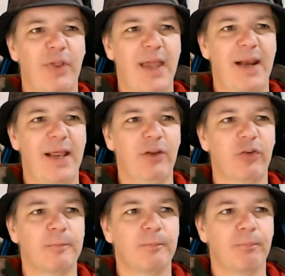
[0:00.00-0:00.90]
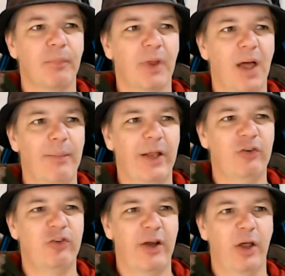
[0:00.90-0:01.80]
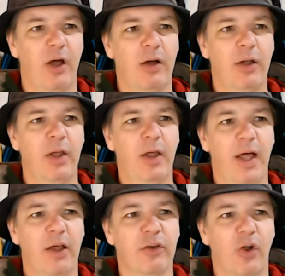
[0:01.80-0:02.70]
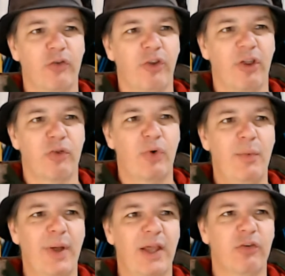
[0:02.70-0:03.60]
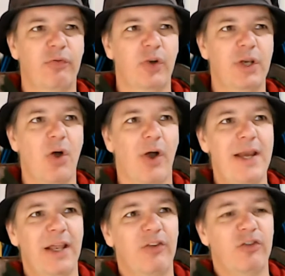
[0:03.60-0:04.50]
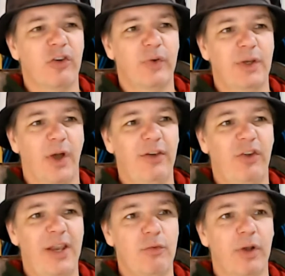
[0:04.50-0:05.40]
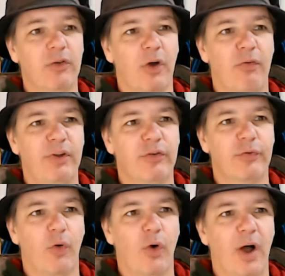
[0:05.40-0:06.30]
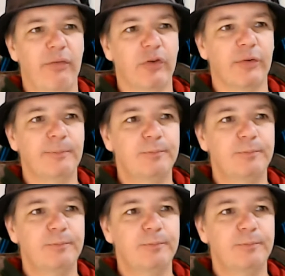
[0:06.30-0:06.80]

the innings, and Chandahar got 3 wickets for 19 runs off his 4 overs